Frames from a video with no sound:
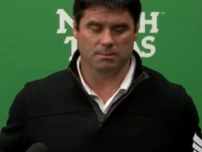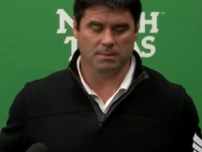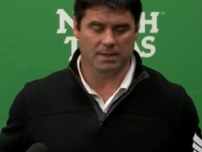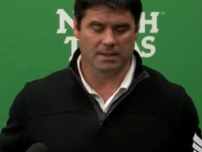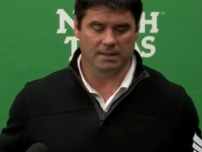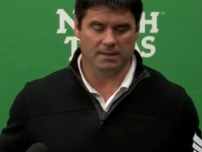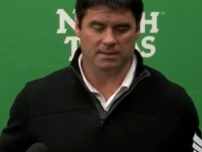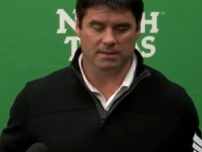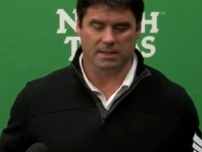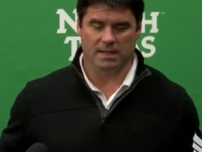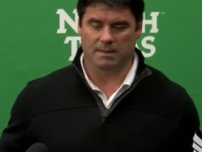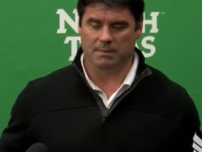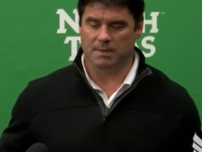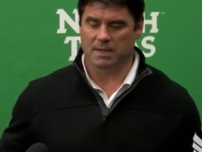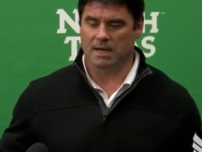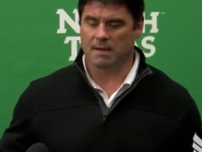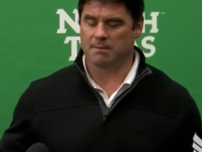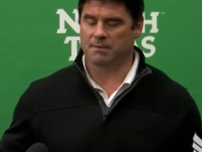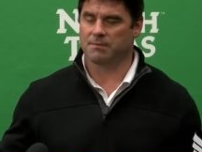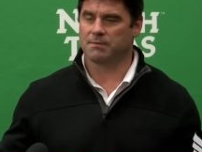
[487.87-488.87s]
But at the same
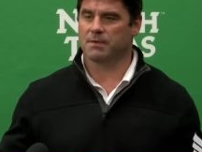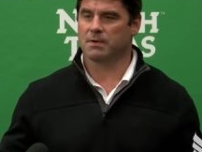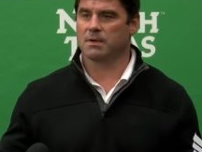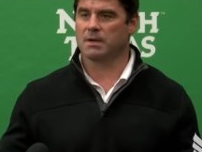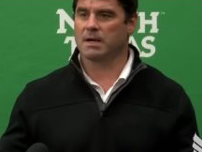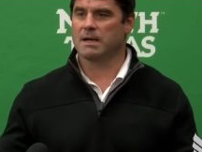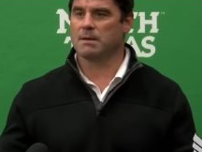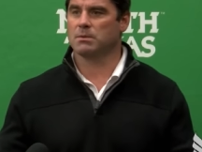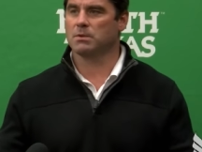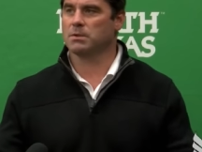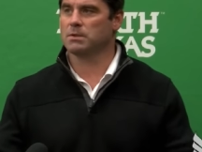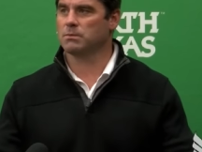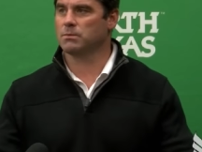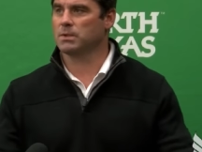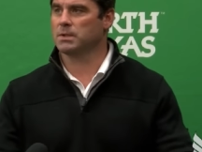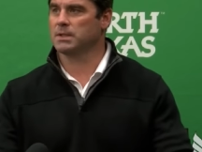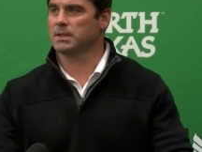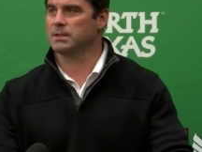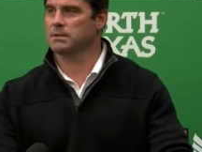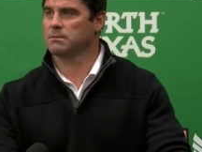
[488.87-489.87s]
time, if they're able and
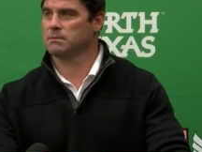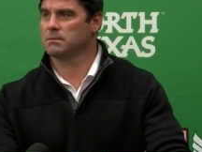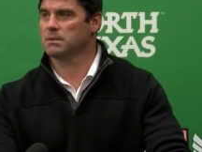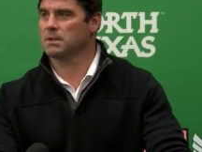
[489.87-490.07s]
willing,